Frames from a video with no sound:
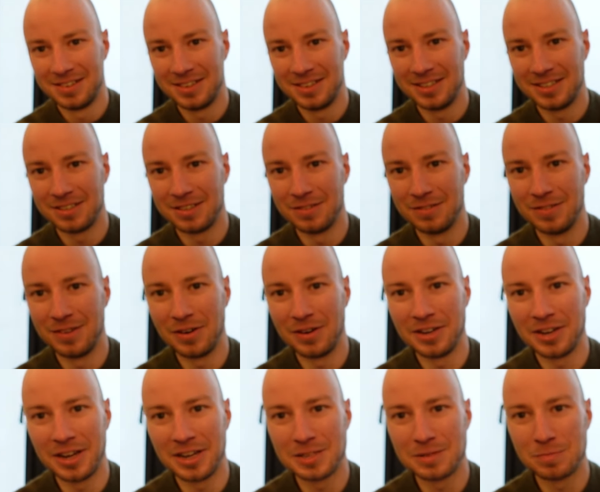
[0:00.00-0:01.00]
It's a very
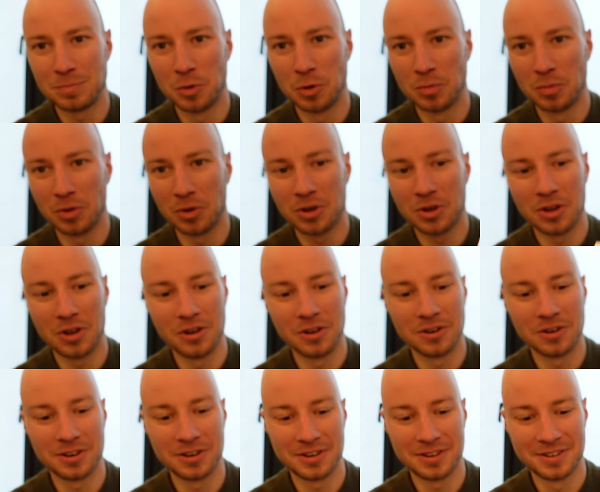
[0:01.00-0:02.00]
nice purple
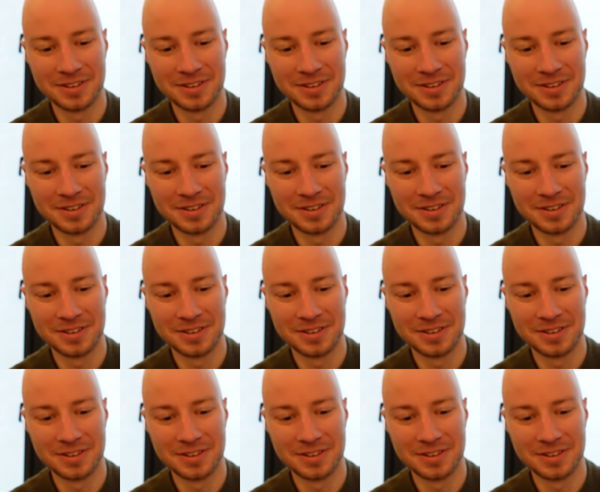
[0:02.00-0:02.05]
color.